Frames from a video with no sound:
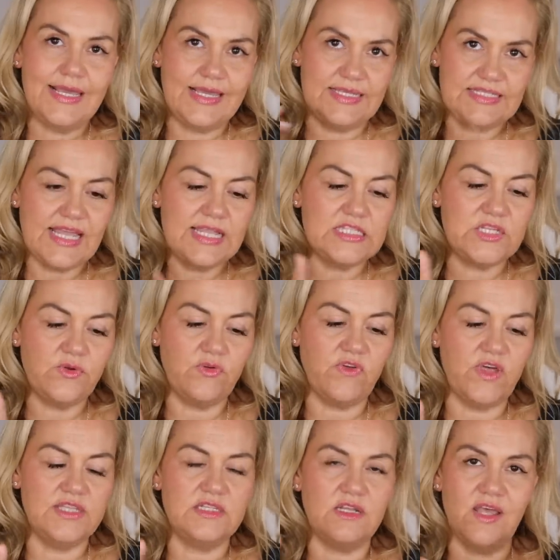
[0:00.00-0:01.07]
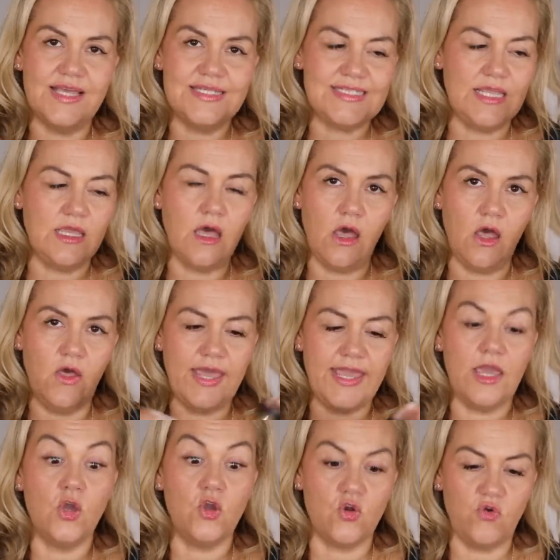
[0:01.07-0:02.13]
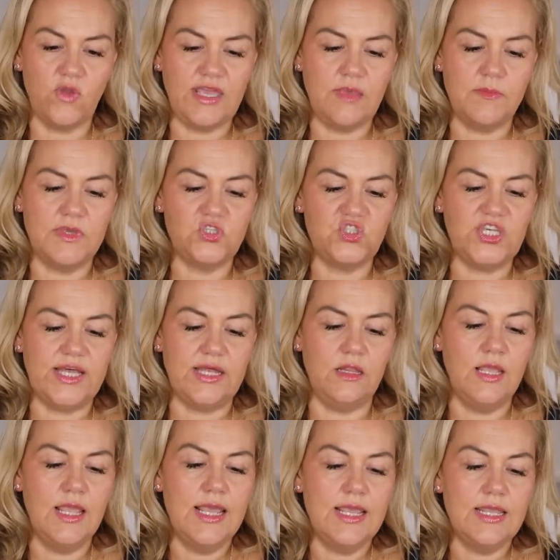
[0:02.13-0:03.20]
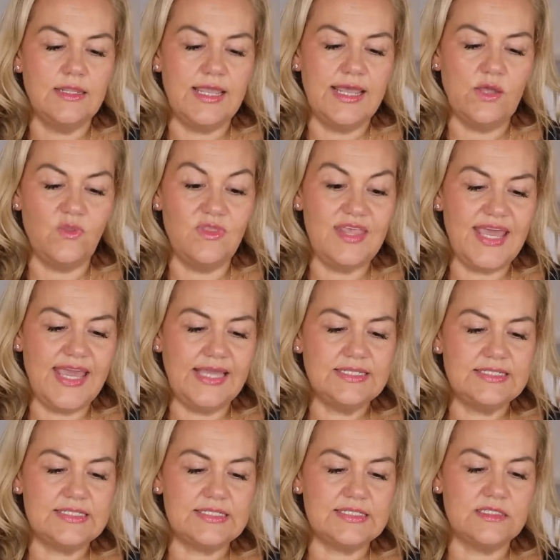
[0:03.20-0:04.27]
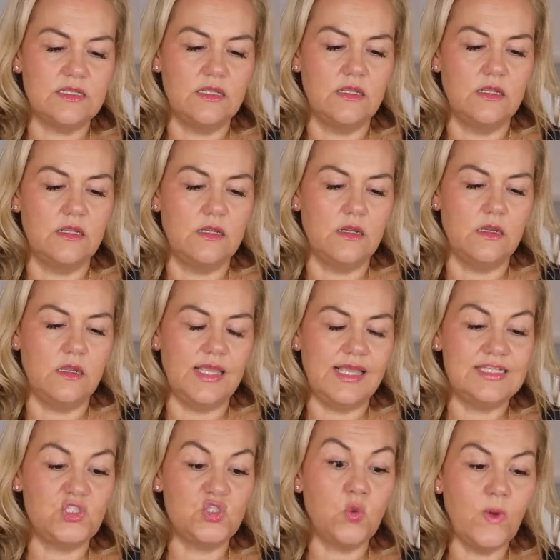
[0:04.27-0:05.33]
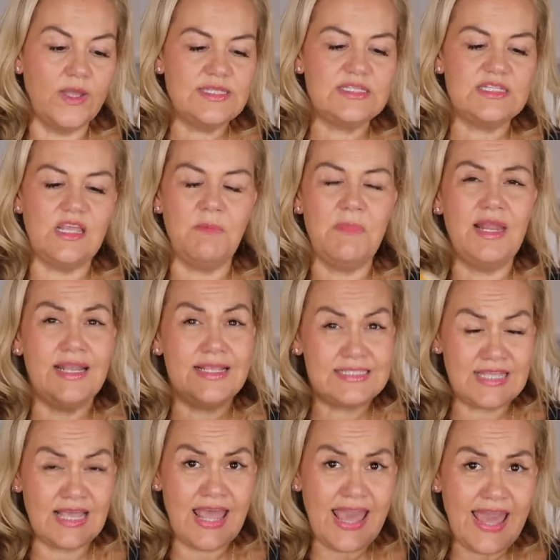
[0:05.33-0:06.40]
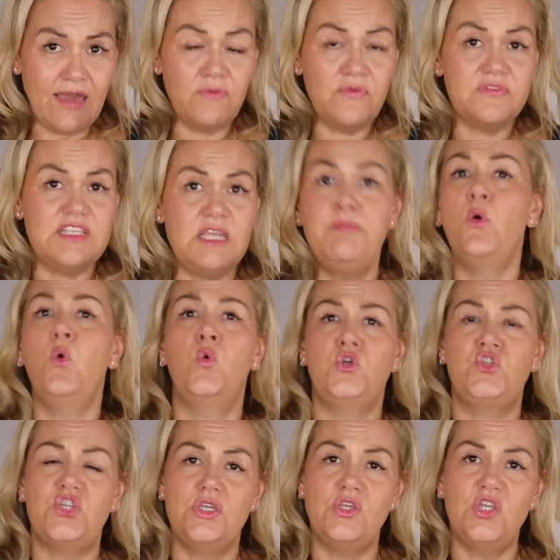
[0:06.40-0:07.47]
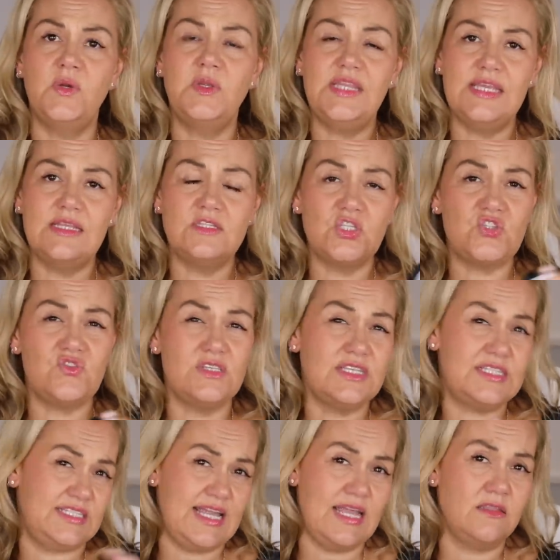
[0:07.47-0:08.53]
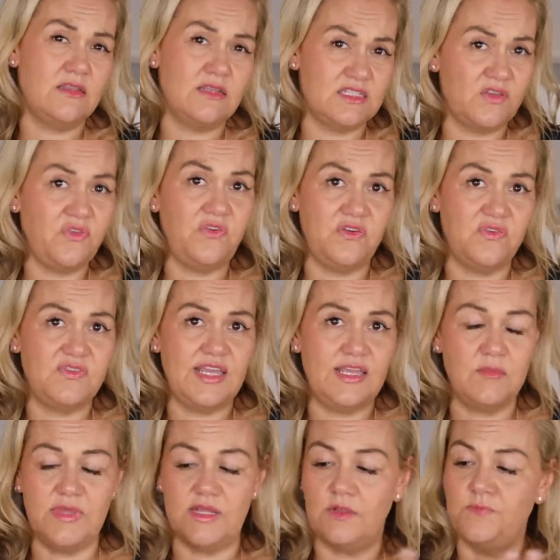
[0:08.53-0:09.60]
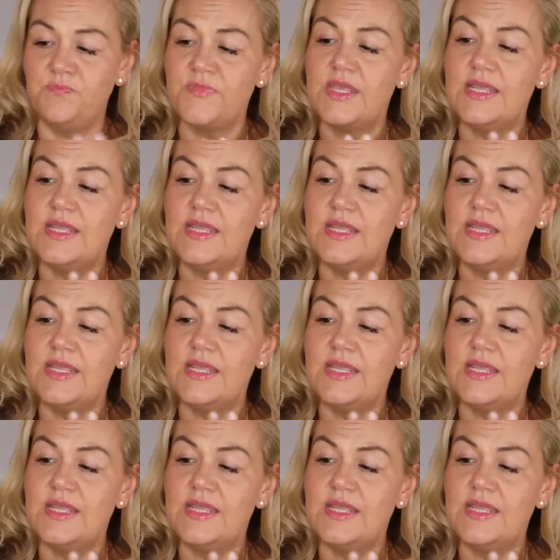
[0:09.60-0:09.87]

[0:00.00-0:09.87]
Intensely Revitalizing Eye Cream Gel. Now this is 20ml, it's a hefty portion. You know, in the industry the standard is a 15ml.